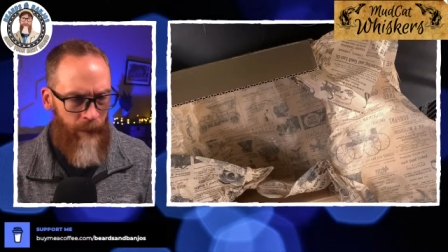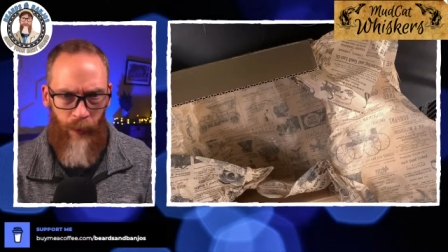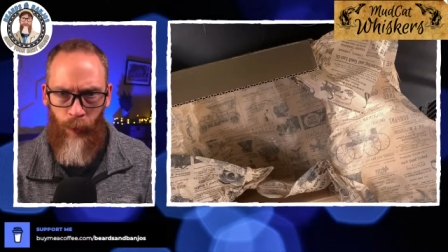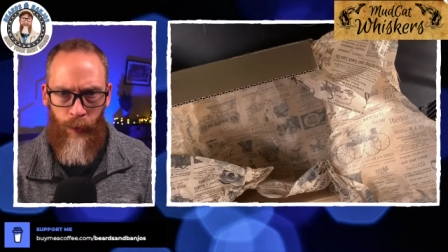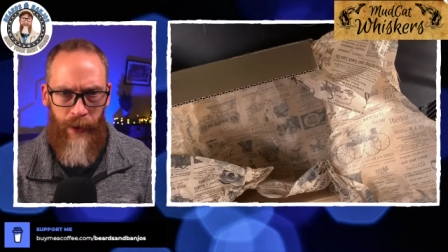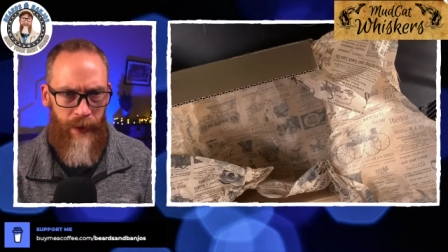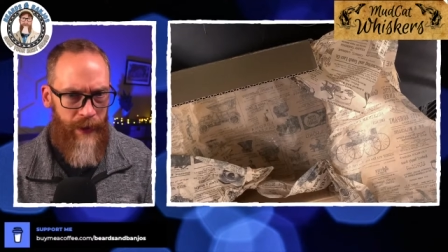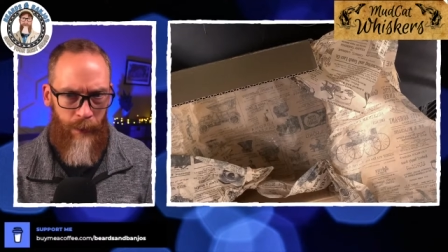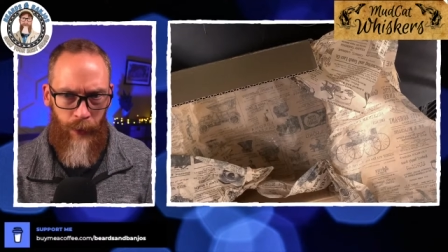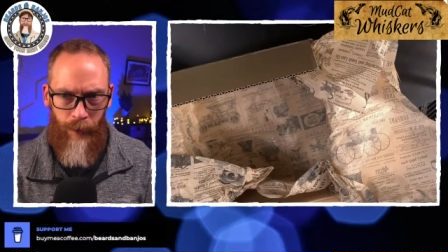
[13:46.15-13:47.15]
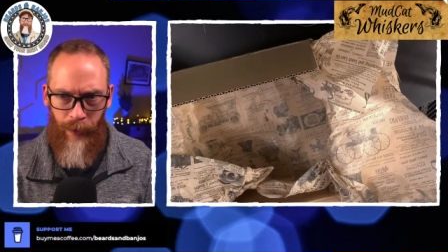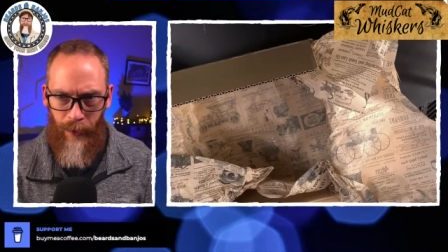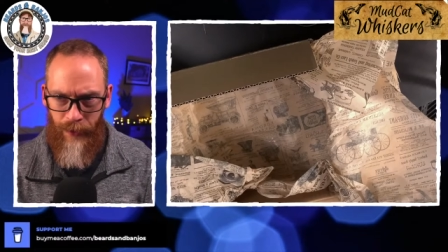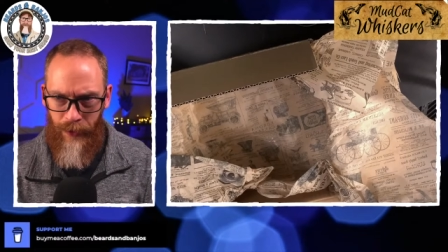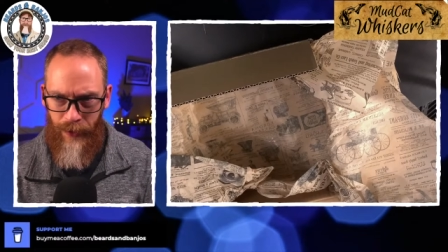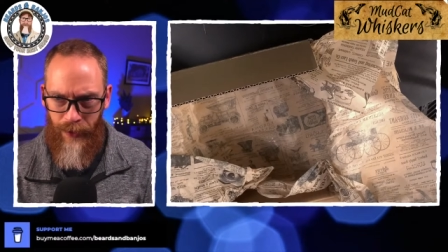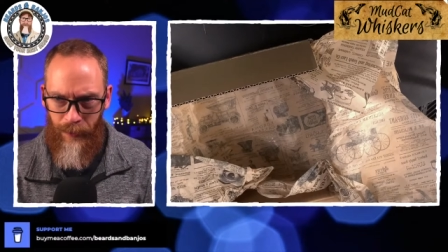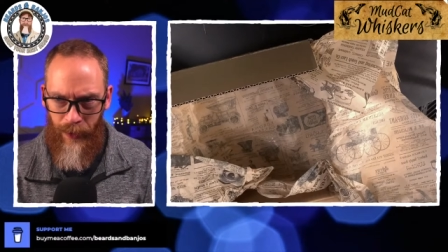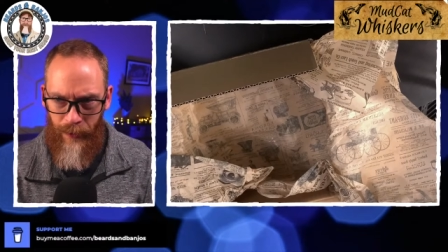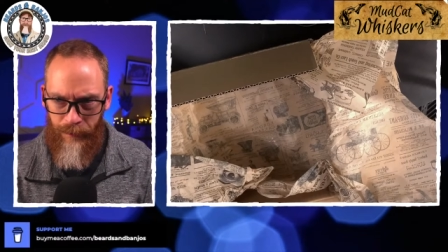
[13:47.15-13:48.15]
But we'll read the scent profiles in just a
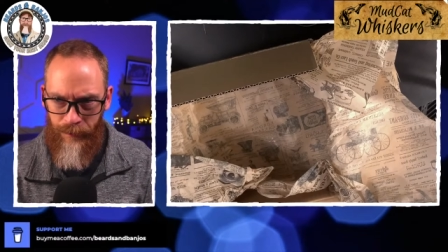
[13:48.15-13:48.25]
minute.